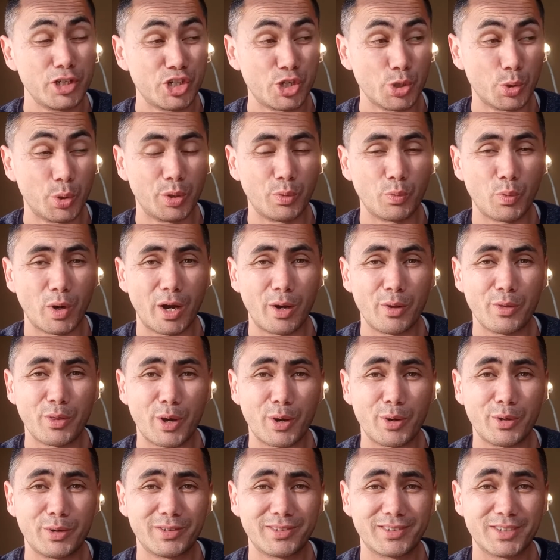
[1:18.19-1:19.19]
Doing well
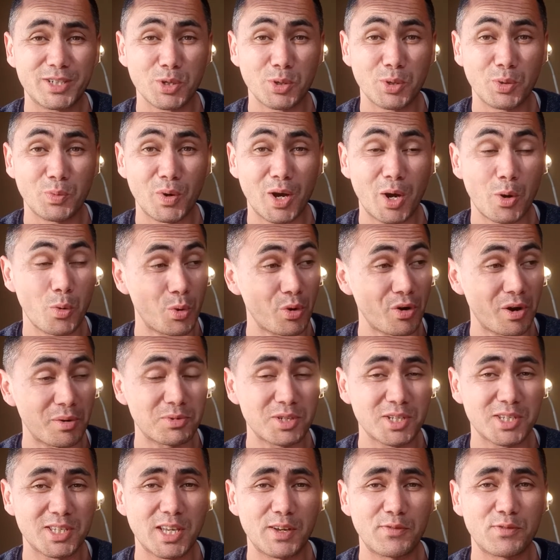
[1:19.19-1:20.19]
though, doing well. We're
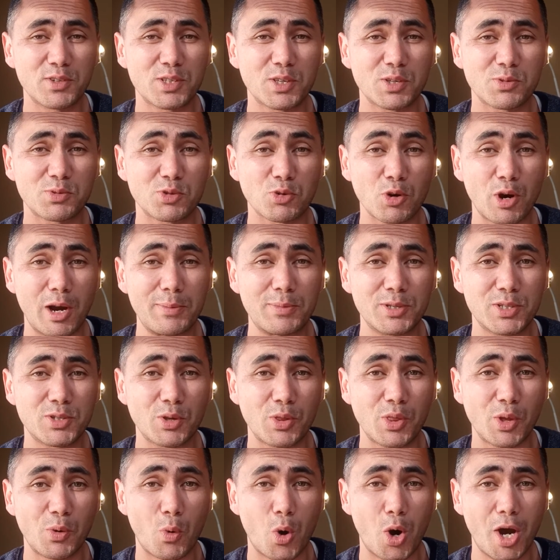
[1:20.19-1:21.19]
up to 7 subscribers
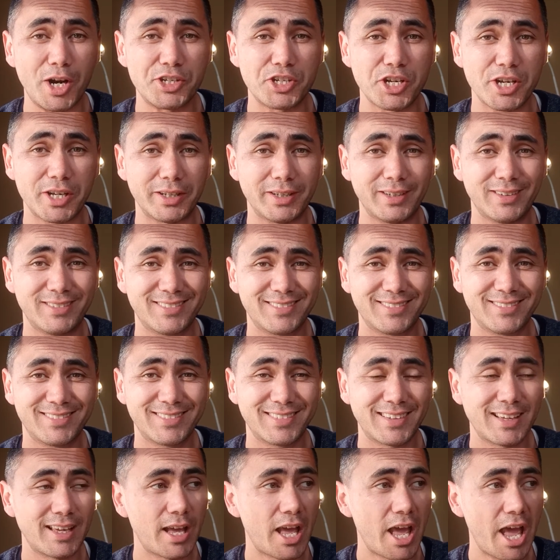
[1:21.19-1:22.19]
on the YT,
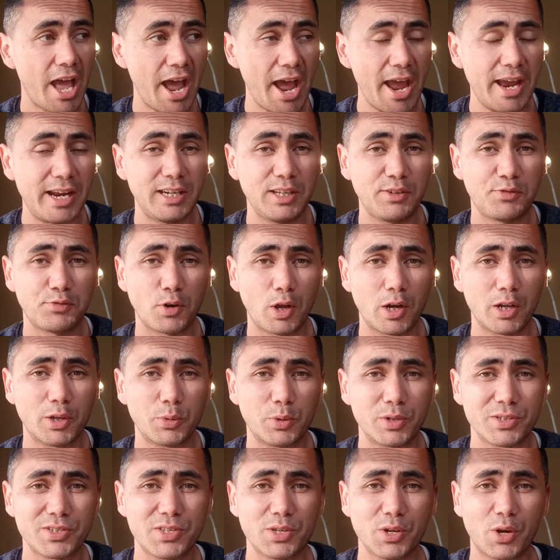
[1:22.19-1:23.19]
80
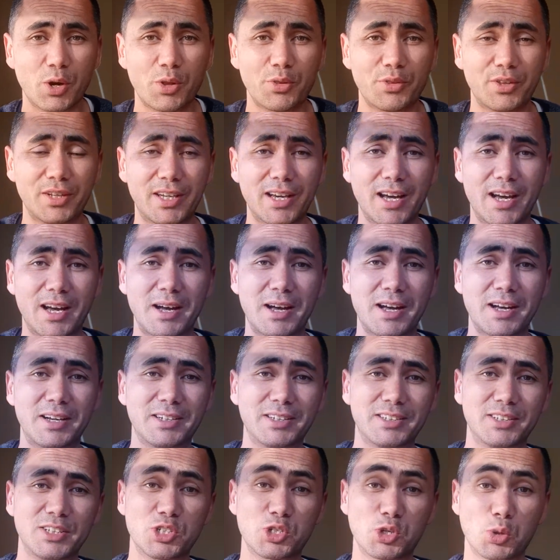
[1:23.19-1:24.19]
followers on the
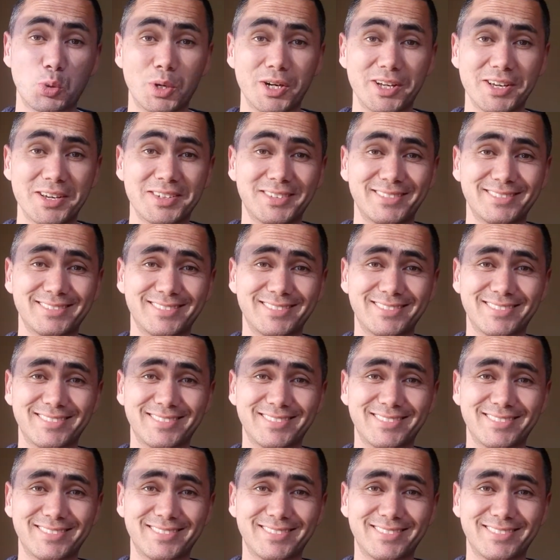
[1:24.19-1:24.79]
Twitter,